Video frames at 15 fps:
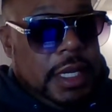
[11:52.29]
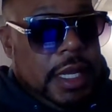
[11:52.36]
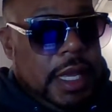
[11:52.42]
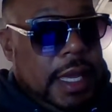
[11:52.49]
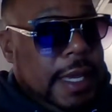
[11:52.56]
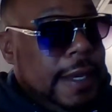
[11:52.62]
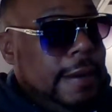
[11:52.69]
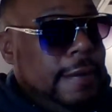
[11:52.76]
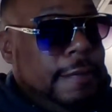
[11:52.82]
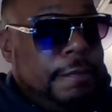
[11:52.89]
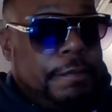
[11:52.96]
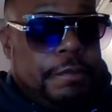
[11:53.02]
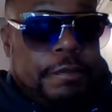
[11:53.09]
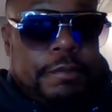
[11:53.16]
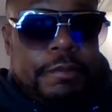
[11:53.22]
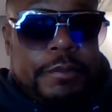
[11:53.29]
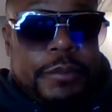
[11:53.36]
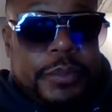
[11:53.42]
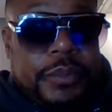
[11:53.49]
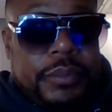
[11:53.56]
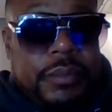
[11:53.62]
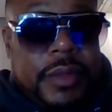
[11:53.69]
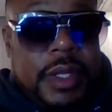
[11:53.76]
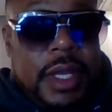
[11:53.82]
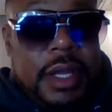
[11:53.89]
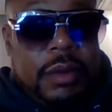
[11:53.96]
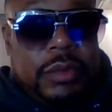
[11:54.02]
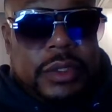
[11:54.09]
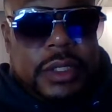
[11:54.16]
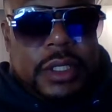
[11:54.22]
And yeah, it
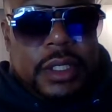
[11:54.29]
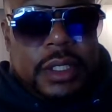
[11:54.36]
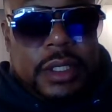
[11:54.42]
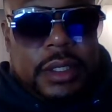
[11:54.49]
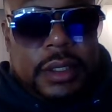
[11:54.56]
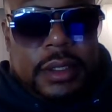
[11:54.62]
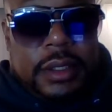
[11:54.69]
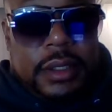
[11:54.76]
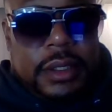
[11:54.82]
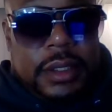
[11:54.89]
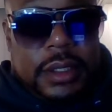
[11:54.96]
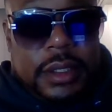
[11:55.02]
was a